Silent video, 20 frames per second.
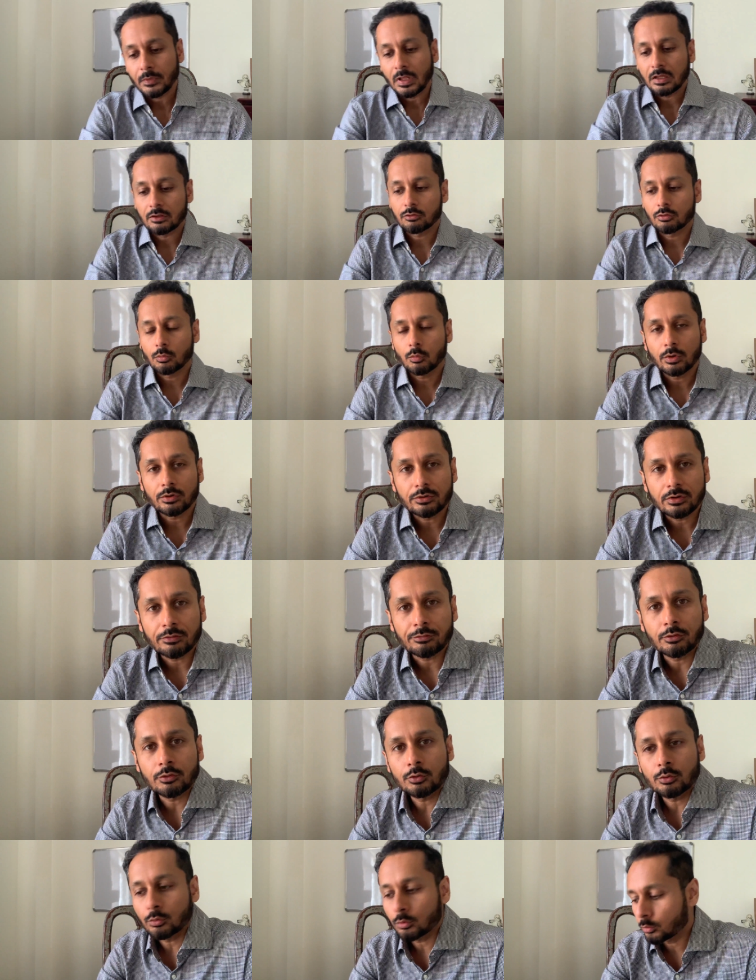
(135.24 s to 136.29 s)
So what you have
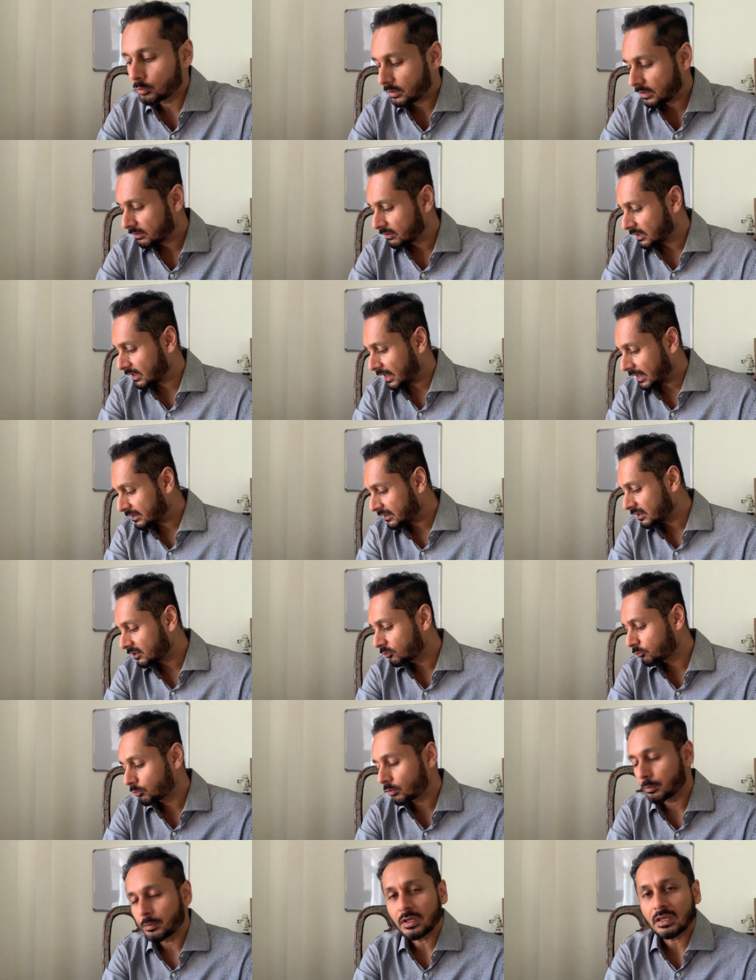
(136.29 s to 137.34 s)
to do is, I think
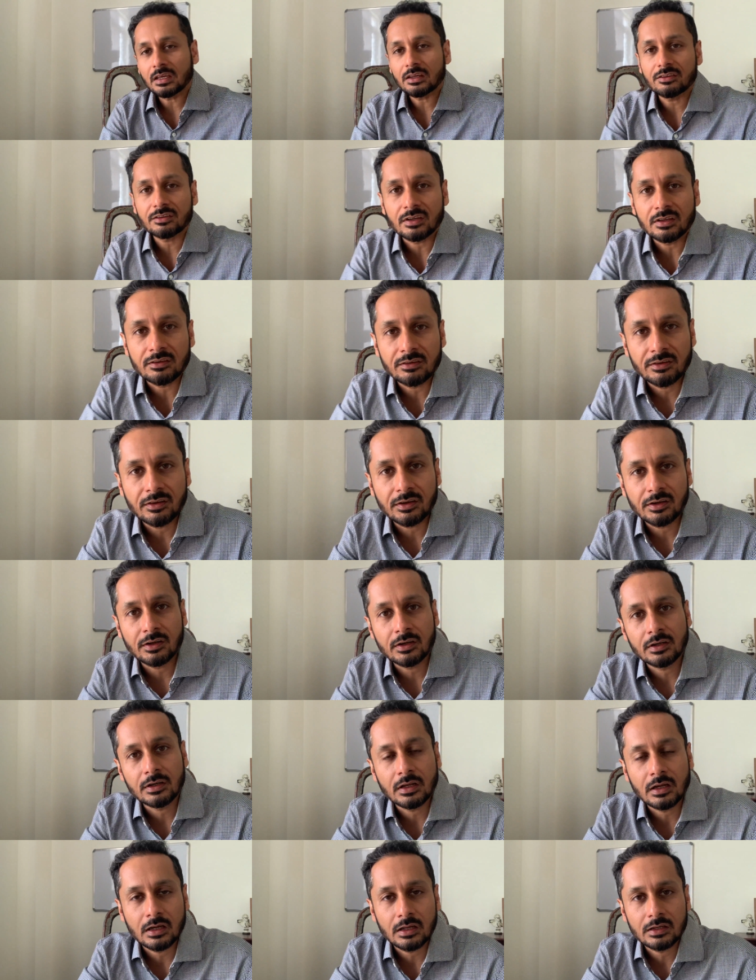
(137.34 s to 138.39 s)
swimming is
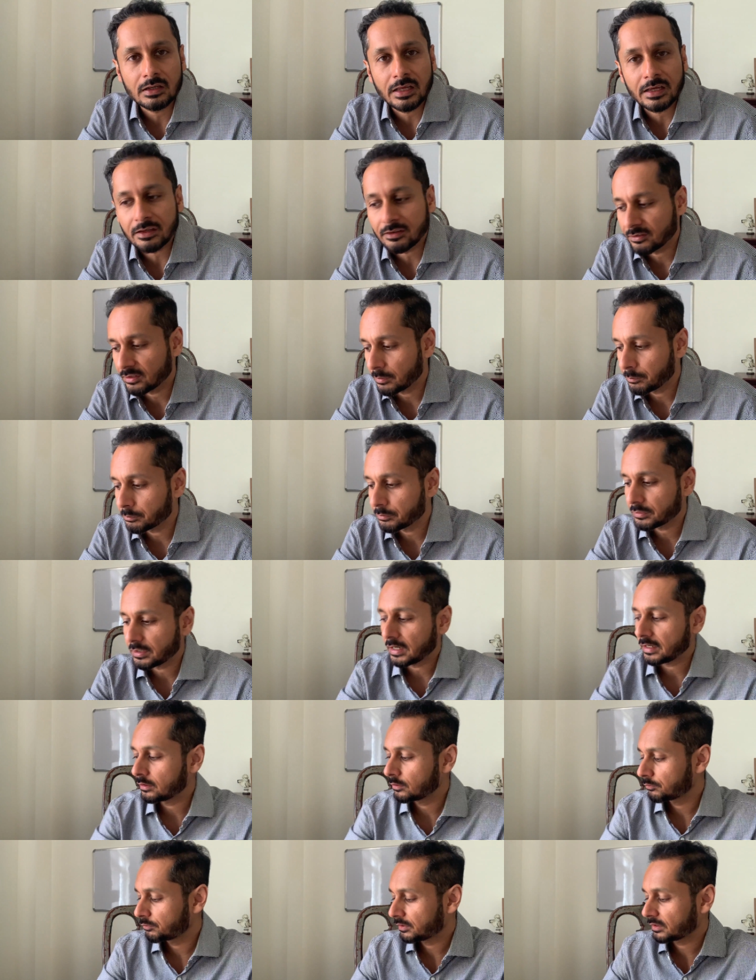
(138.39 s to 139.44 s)
considered like some
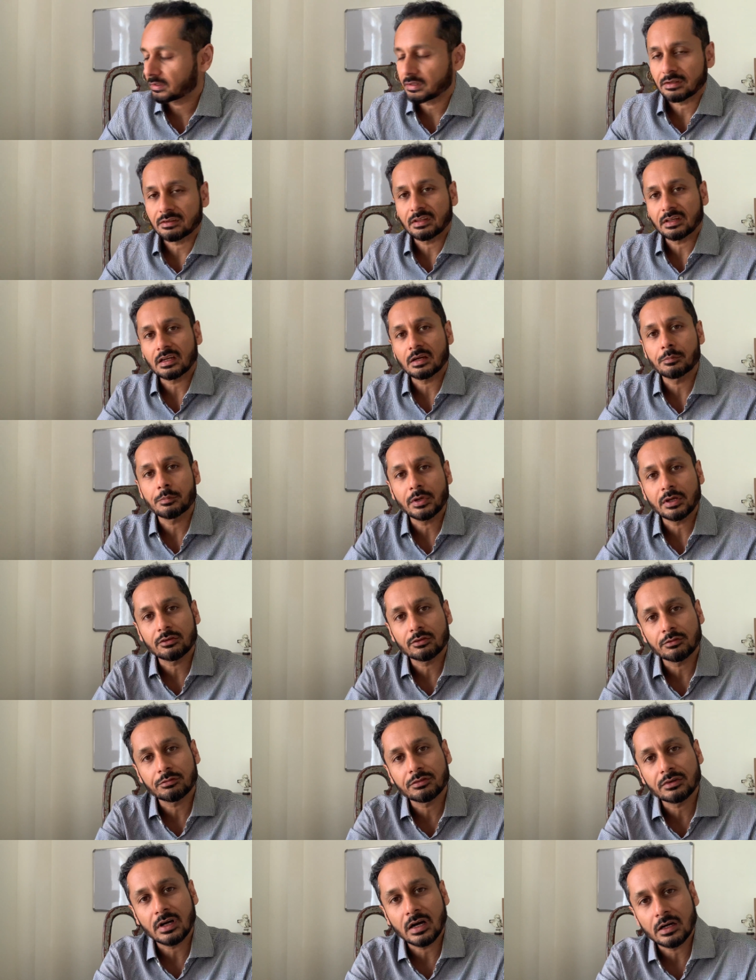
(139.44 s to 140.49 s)
kind of it's like a mix
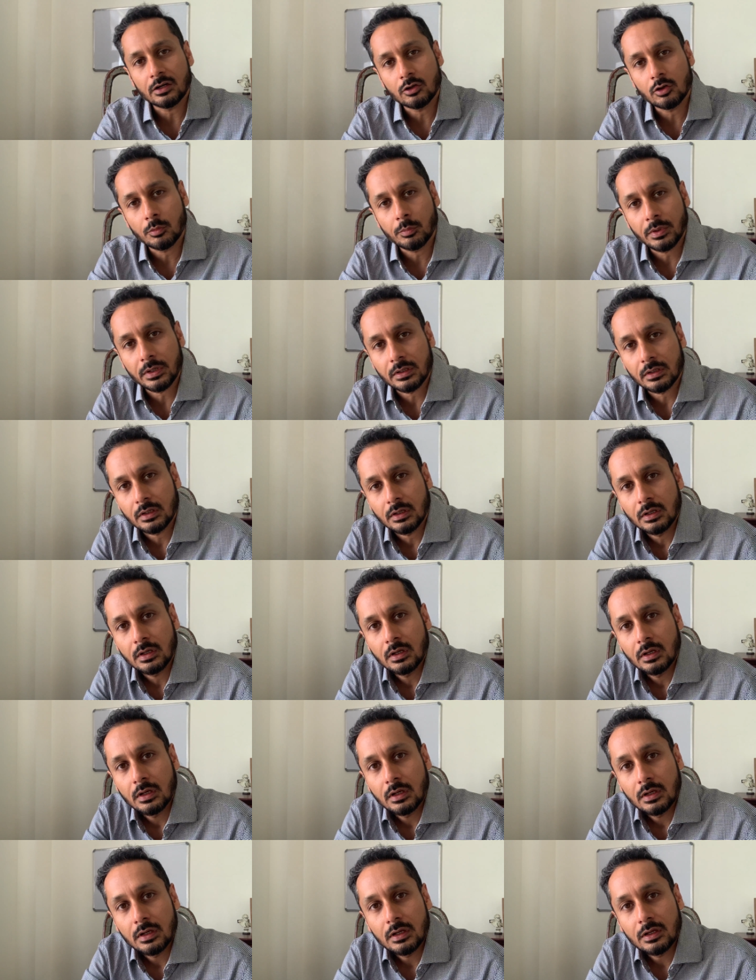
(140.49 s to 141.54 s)
of cardio, but
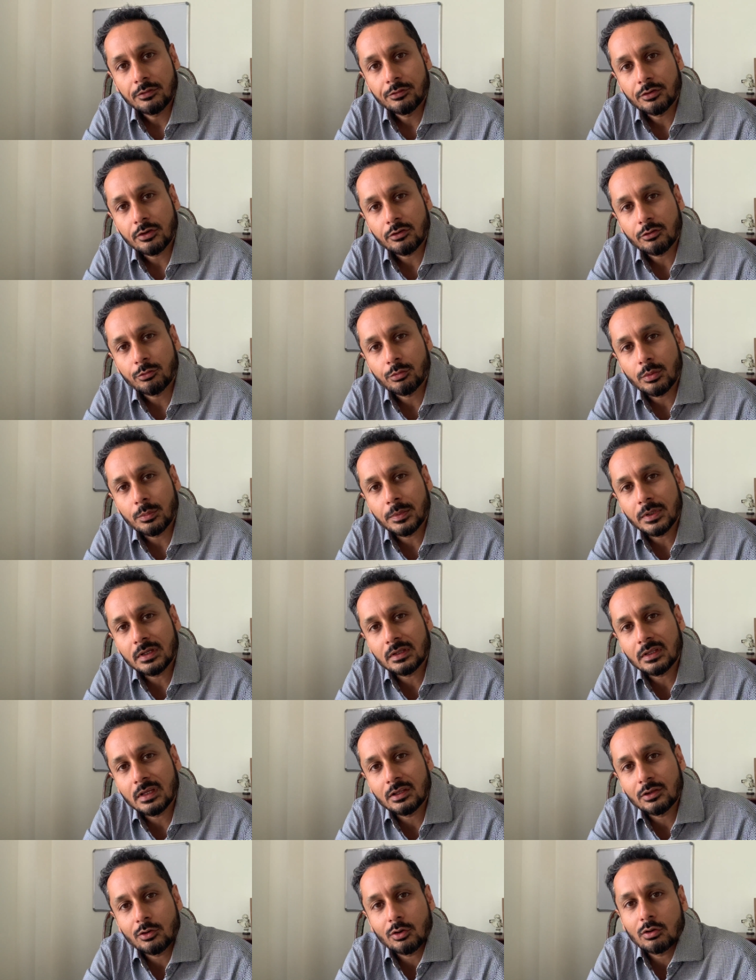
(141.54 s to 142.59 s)
if you're swimming,
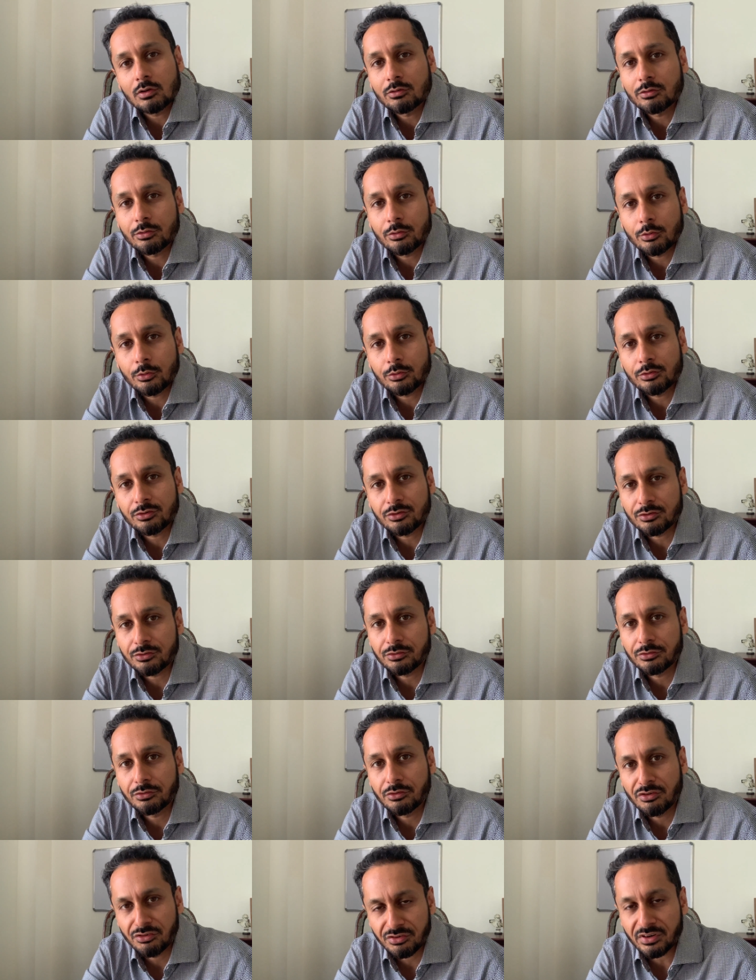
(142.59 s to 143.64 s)
then you also
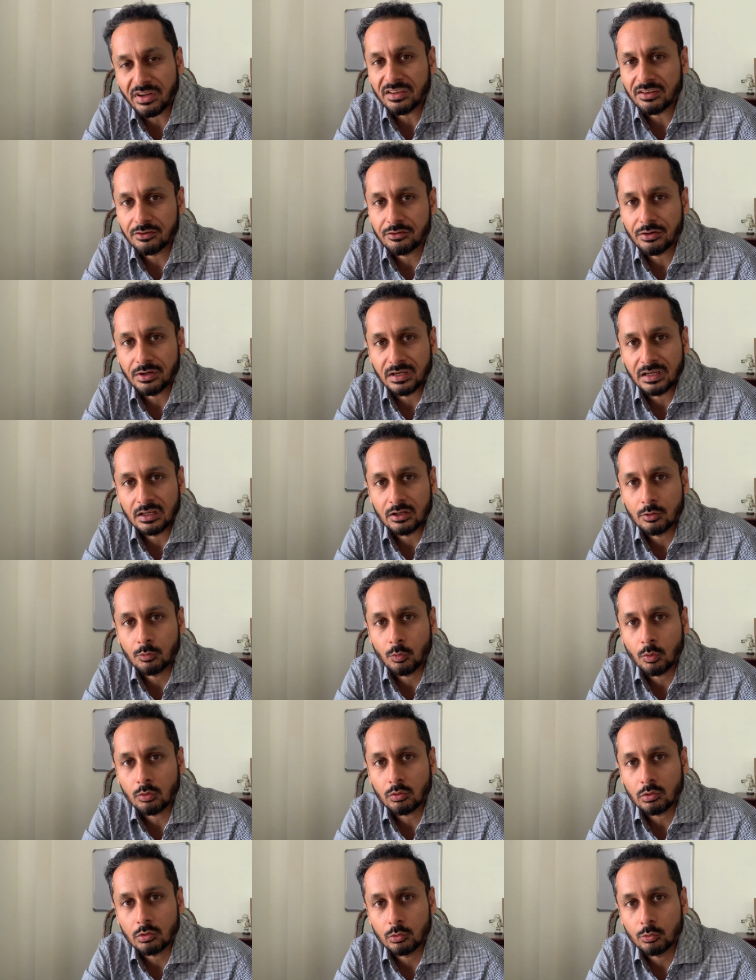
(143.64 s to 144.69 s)
strength training, you
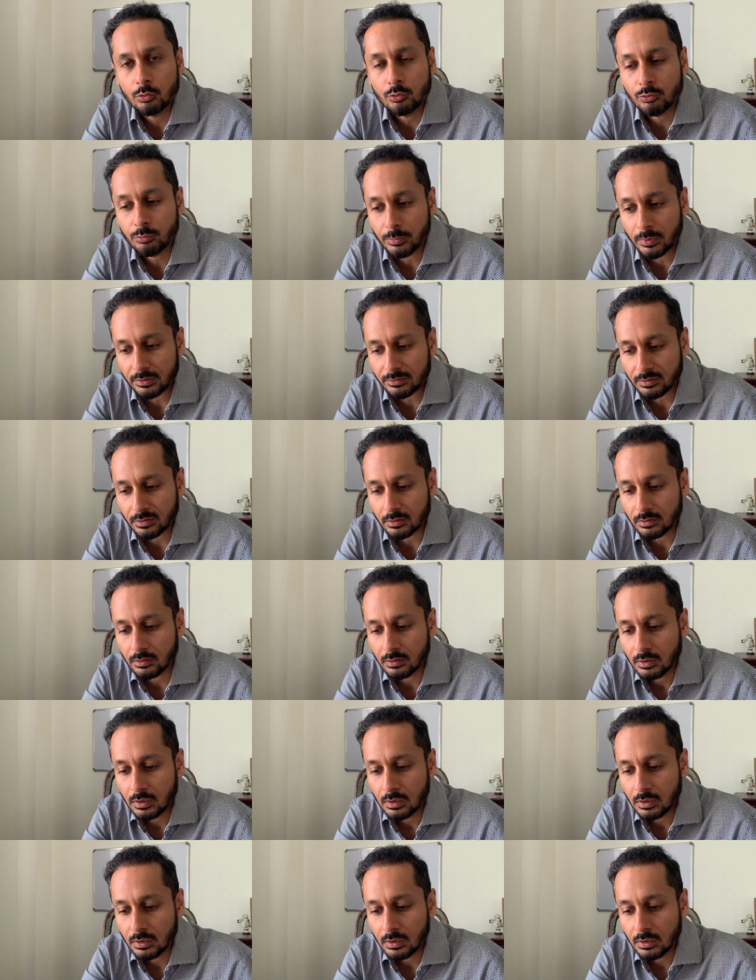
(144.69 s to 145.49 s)
won't lose muscle.